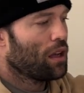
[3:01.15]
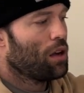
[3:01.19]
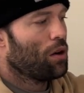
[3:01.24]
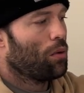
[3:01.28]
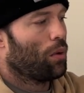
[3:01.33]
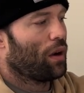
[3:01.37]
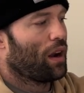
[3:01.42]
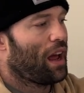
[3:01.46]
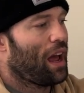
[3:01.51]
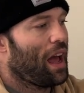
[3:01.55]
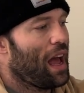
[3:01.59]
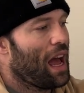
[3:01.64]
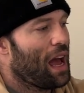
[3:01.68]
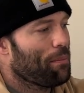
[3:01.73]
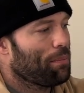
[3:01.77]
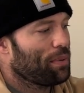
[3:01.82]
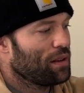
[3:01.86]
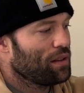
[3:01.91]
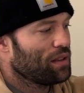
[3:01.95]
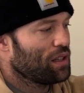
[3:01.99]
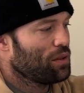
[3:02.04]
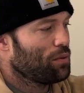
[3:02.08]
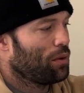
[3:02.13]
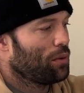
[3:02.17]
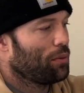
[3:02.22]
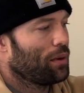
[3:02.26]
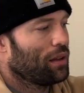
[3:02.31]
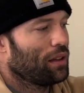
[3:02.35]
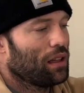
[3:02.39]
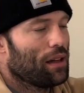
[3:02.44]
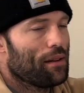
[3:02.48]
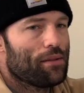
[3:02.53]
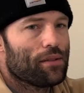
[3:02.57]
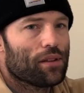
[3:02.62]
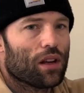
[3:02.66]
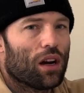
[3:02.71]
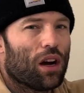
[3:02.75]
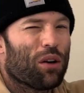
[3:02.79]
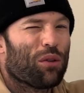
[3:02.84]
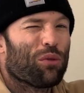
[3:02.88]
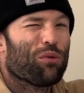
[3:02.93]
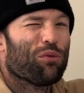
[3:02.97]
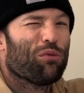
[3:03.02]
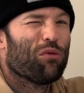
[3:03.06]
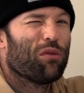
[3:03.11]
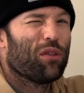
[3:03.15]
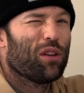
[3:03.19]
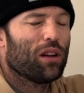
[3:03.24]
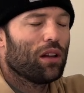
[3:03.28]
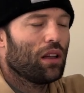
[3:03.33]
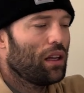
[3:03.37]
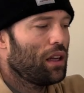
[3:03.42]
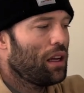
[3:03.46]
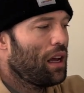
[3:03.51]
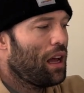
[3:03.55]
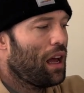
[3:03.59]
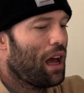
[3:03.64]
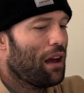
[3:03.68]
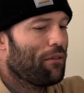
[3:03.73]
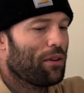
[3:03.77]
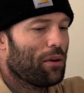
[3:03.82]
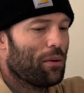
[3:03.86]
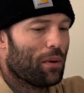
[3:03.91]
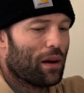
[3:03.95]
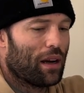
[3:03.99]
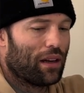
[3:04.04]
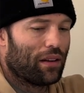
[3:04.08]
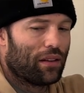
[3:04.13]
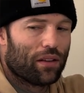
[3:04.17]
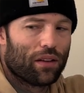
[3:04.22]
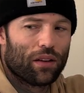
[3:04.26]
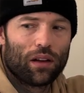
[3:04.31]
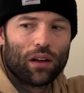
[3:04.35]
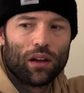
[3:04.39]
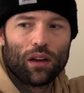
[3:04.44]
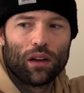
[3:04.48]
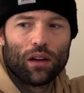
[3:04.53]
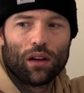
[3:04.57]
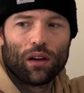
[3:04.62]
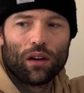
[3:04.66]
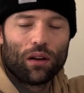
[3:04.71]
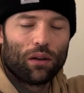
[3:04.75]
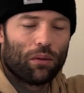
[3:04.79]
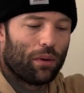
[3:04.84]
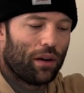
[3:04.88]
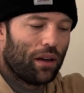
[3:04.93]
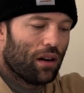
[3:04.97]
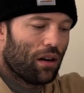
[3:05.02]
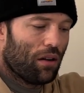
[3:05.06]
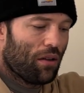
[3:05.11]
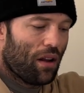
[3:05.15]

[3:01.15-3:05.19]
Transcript: What happens is when we lift a really heavy weight, we don't